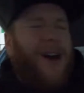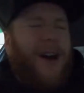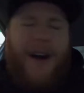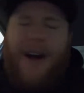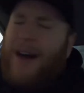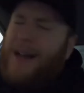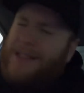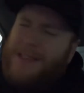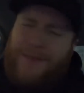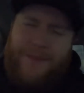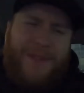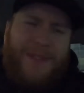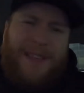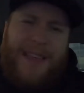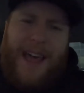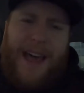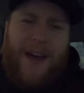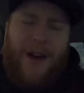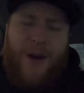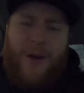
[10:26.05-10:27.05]
Awesome
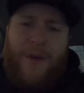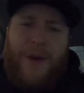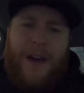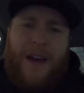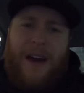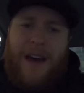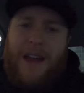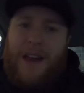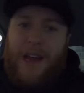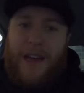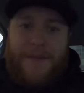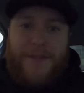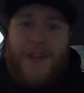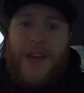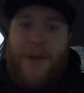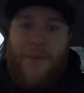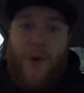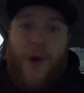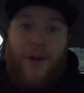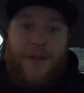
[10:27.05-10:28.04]
set, oh my god,
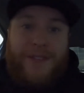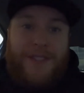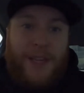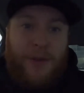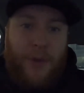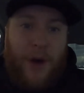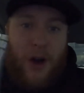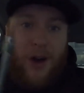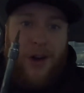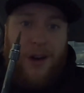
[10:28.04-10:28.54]
lifetime warranty with